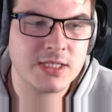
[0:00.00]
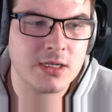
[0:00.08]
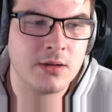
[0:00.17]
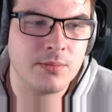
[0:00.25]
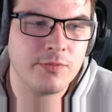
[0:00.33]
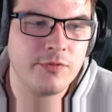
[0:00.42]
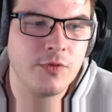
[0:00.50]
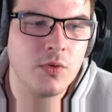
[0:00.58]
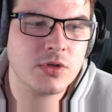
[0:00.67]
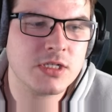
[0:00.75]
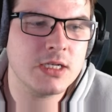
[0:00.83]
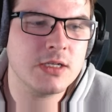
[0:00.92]
Armed
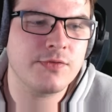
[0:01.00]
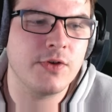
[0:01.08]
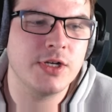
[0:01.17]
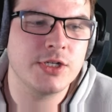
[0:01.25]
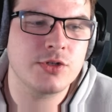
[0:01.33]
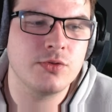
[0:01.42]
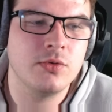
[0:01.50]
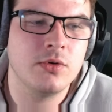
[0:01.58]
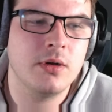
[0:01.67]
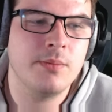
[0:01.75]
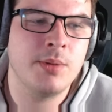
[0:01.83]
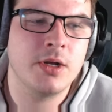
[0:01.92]
Forces. Find a
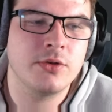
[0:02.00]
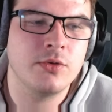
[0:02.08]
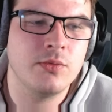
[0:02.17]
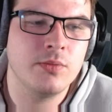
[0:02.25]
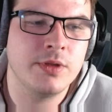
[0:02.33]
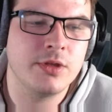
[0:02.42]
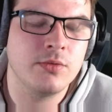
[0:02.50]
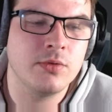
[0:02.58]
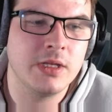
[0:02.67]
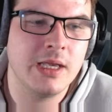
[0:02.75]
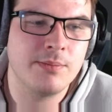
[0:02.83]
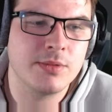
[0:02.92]
store bundle with all
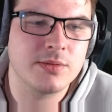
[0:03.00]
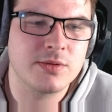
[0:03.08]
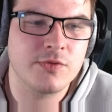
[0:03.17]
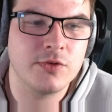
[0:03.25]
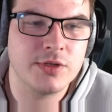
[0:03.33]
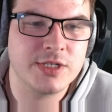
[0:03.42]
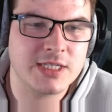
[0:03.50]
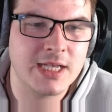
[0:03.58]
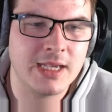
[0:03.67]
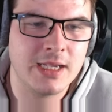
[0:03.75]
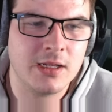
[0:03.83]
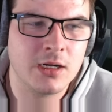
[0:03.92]
the emblems for this
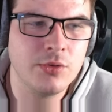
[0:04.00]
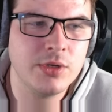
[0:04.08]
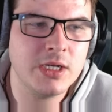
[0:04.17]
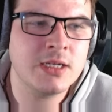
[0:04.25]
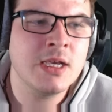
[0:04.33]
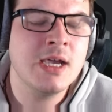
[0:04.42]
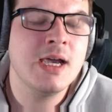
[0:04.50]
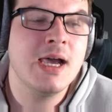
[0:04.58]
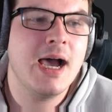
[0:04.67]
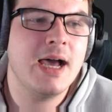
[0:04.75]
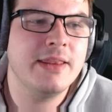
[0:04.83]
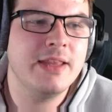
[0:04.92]
day included.
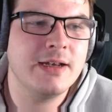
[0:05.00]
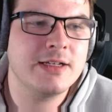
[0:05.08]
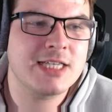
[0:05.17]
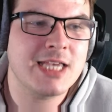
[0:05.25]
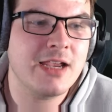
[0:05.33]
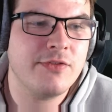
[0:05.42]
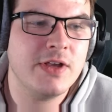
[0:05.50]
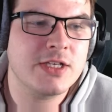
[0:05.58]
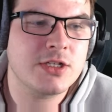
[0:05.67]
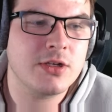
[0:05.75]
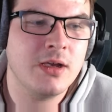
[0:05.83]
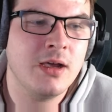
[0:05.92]
And then
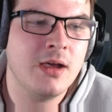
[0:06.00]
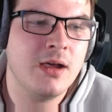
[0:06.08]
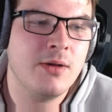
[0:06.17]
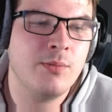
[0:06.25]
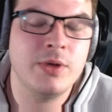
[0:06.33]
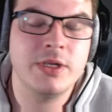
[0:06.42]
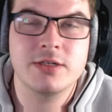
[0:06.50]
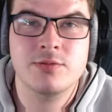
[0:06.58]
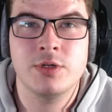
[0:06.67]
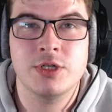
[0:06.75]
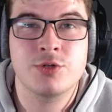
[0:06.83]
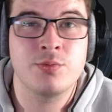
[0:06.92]
Tankfest,
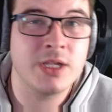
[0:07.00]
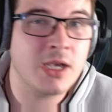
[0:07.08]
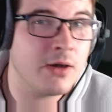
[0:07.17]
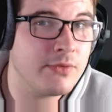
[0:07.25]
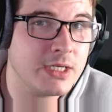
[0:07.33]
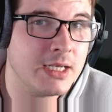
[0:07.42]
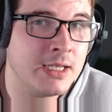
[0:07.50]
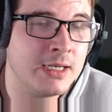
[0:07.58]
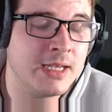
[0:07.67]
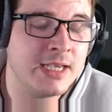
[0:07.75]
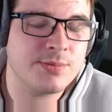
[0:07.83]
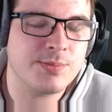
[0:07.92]
which we covered in
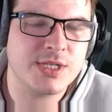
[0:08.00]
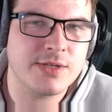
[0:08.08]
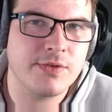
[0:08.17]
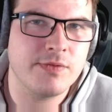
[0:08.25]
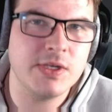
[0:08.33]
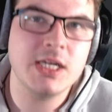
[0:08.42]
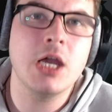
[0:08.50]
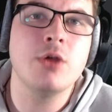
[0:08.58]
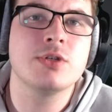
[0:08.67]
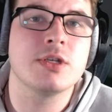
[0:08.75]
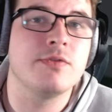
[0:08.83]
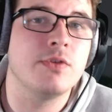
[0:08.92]
a specific video.
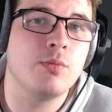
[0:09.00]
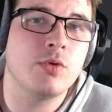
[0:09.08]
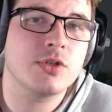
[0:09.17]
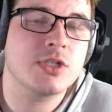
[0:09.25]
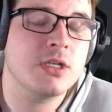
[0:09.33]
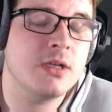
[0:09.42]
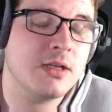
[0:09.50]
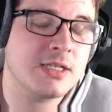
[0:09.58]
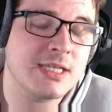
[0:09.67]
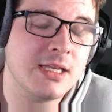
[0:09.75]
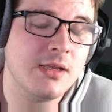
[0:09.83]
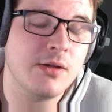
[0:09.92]
So if you want to
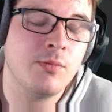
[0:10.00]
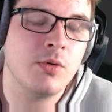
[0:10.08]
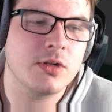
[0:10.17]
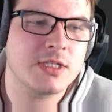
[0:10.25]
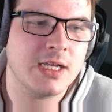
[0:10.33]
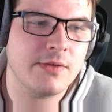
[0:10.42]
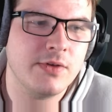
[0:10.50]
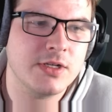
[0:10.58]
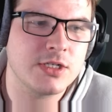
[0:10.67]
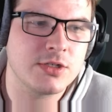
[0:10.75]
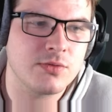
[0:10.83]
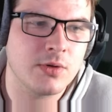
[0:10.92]
see what
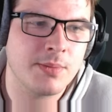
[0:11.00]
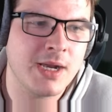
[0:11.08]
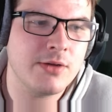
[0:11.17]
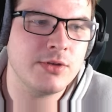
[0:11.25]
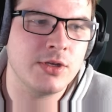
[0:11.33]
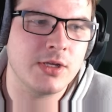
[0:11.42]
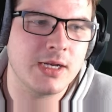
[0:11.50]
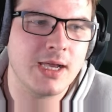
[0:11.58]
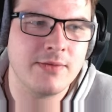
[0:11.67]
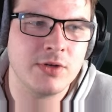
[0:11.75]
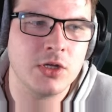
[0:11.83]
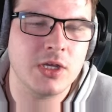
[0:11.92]
Tankfest is all about, you can
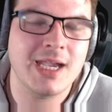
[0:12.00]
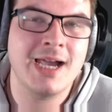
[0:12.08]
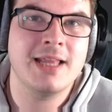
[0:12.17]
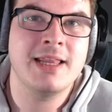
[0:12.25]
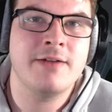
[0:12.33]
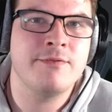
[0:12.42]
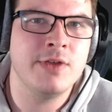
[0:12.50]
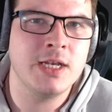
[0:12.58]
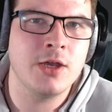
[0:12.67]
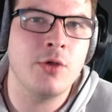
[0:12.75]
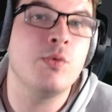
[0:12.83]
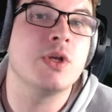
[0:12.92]
have a look at that
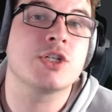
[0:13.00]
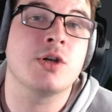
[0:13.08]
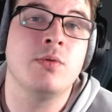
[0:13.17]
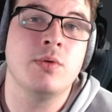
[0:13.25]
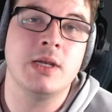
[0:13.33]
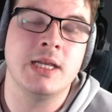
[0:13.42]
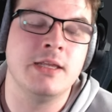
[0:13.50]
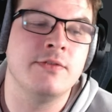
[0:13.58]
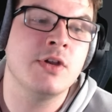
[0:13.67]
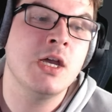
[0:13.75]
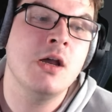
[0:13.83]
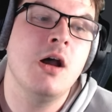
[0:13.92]
video, which I will leave
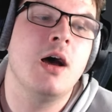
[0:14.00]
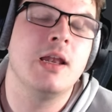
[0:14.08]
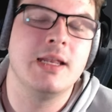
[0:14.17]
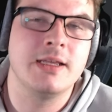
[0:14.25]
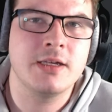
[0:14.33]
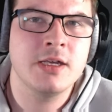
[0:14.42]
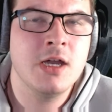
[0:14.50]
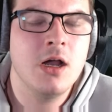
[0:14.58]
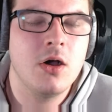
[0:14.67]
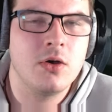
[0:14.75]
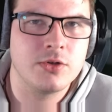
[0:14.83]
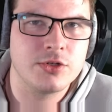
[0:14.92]
a link
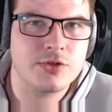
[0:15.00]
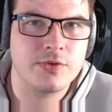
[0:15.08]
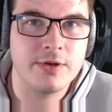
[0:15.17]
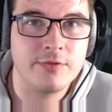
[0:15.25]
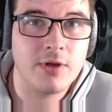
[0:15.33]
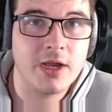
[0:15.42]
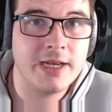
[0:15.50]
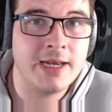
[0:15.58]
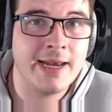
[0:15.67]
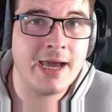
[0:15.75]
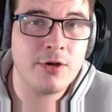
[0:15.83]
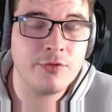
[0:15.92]
on the screen right
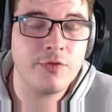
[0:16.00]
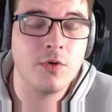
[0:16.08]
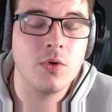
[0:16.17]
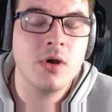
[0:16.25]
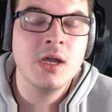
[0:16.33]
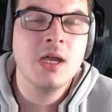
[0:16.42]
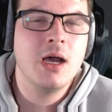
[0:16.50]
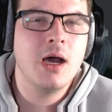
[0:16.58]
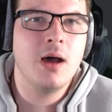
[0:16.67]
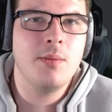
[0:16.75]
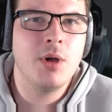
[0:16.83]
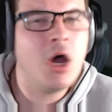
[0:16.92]
now for.
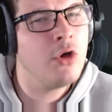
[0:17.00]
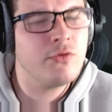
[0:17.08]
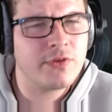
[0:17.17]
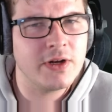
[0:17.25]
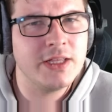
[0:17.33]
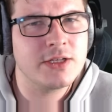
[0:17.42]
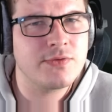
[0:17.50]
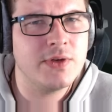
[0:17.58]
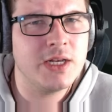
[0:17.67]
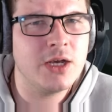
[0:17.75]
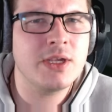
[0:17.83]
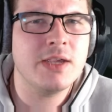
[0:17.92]
But hopefully this
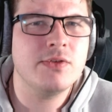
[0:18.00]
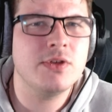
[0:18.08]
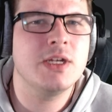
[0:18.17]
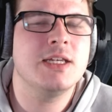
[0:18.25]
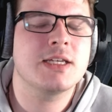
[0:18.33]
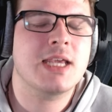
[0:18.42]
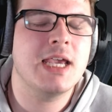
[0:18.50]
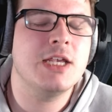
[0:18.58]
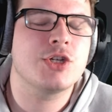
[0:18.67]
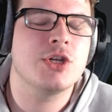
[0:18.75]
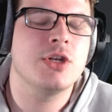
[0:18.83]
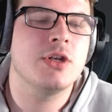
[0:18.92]
video gave you an
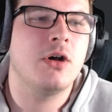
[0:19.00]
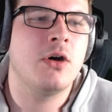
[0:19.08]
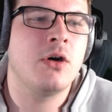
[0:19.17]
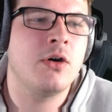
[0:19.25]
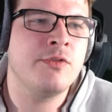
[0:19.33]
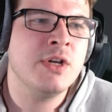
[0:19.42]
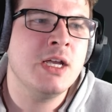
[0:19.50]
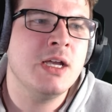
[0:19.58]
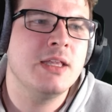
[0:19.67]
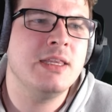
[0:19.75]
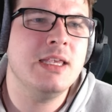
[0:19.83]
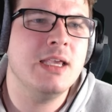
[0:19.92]
indication of
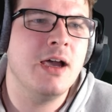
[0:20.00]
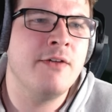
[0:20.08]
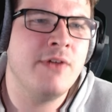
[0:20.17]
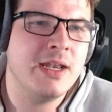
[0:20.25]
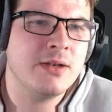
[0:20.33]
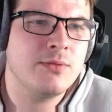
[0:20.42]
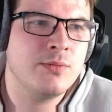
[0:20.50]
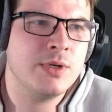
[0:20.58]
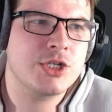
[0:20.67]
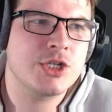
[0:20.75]
the event, which